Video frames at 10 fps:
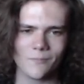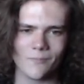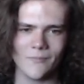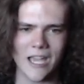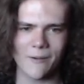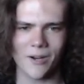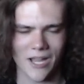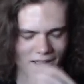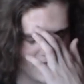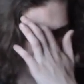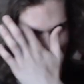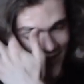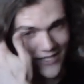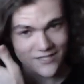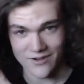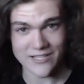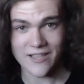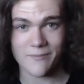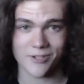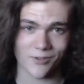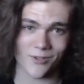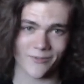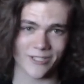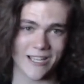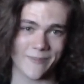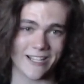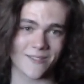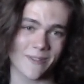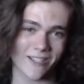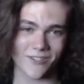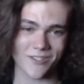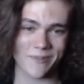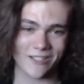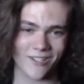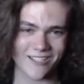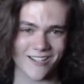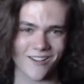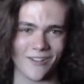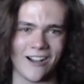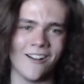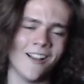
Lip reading: Yeah, okay. It's crazy that I've been recording for 10 minutes, but there's just been a lot to talk about.